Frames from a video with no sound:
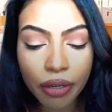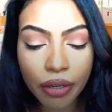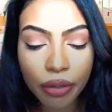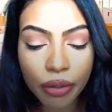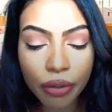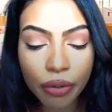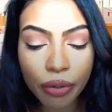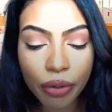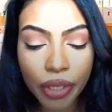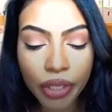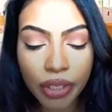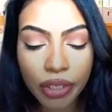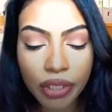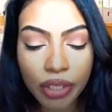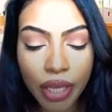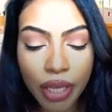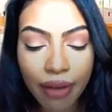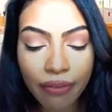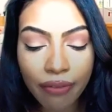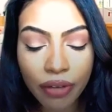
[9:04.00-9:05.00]
going to
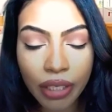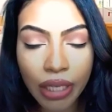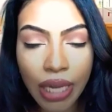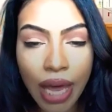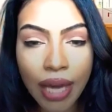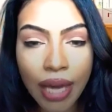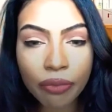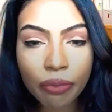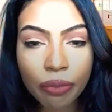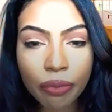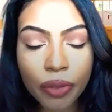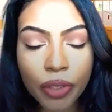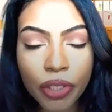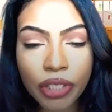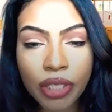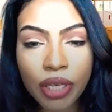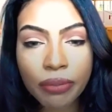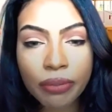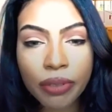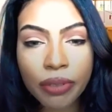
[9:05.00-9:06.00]
have a lot of
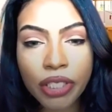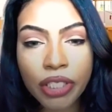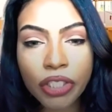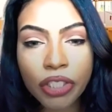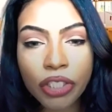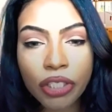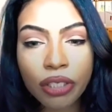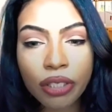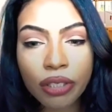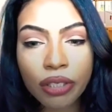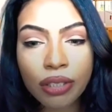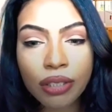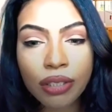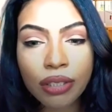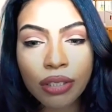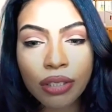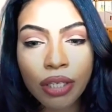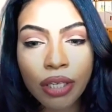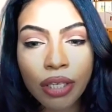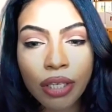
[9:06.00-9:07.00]
presuppositions,